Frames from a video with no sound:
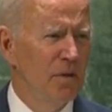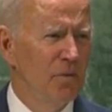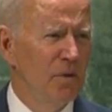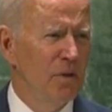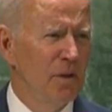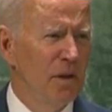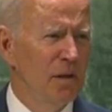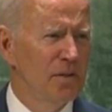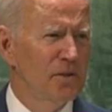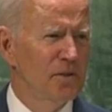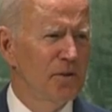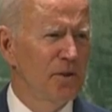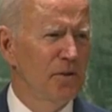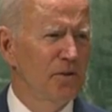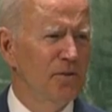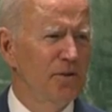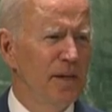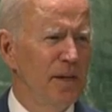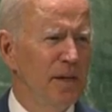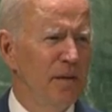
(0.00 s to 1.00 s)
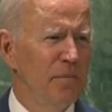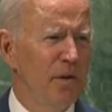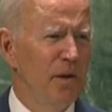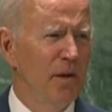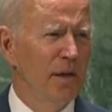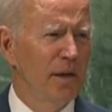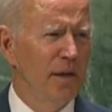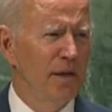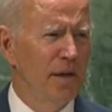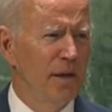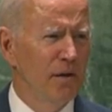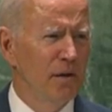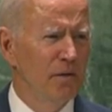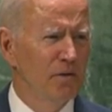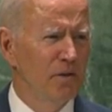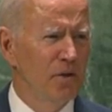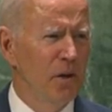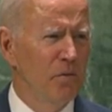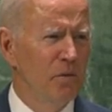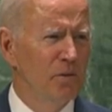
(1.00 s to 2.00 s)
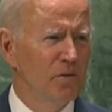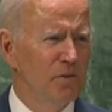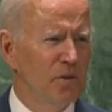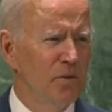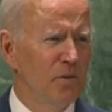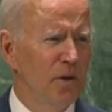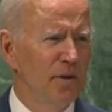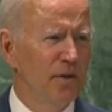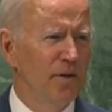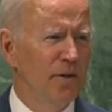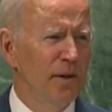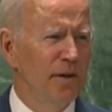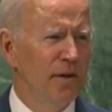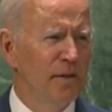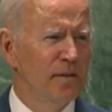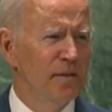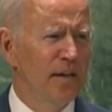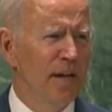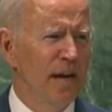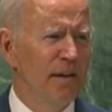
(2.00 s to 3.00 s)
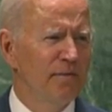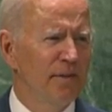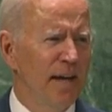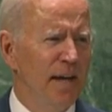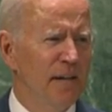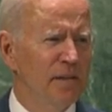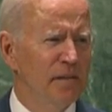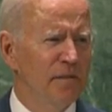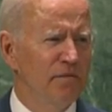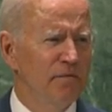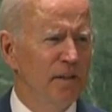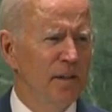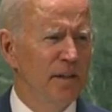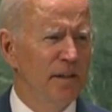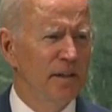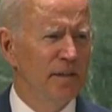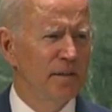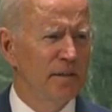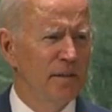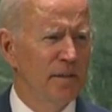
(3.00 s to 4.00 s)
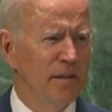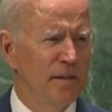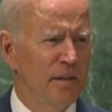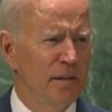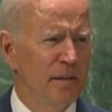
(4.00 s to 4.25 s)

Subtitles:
we lost 13 American heroes and almost 200 innocent Afghan civilians